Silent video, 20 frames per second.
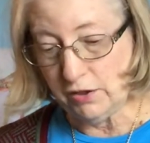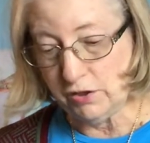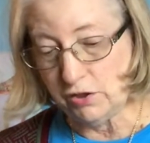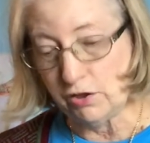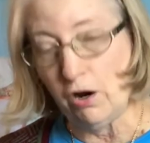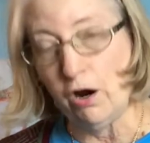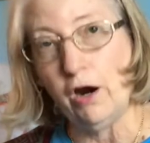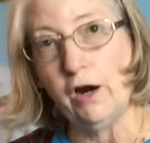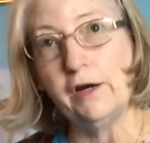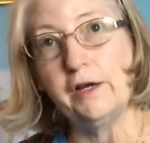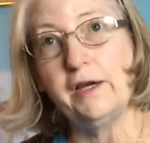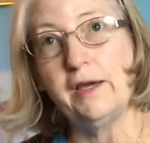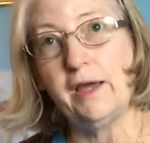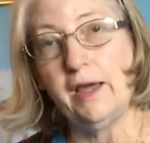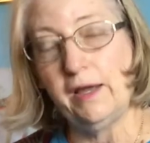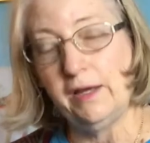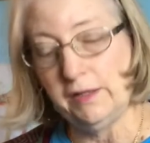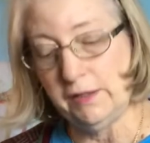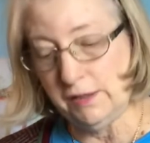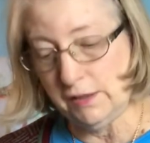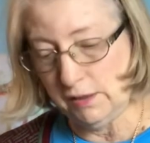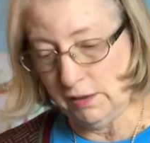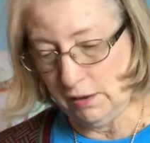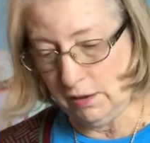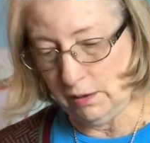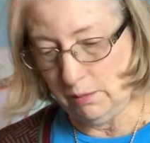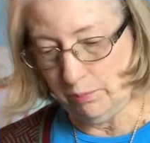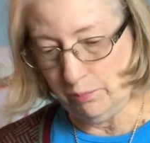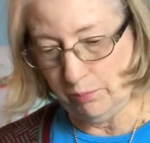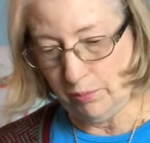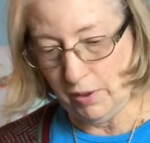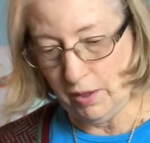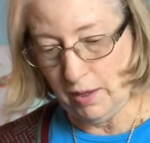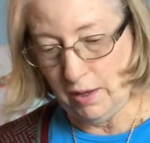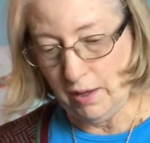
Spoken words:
dark and deep,